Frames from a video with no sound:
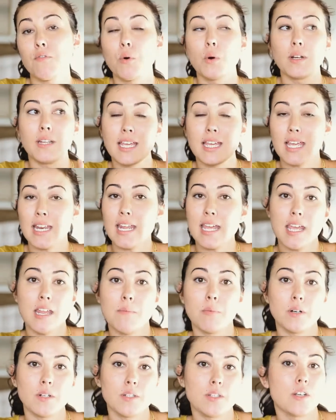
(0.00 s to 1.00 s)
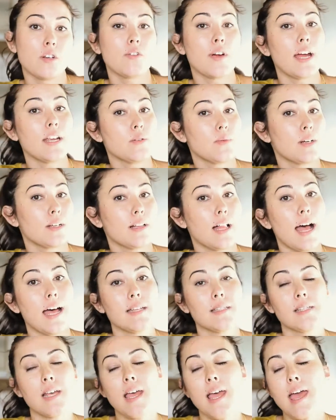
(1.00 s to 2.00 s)
for an in-person graduate class.
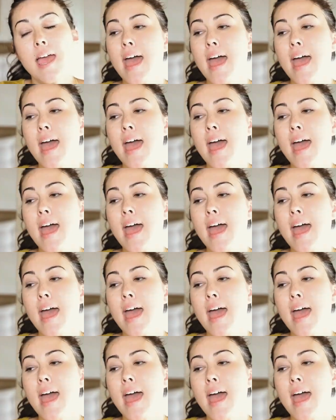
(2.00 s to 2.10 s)
class.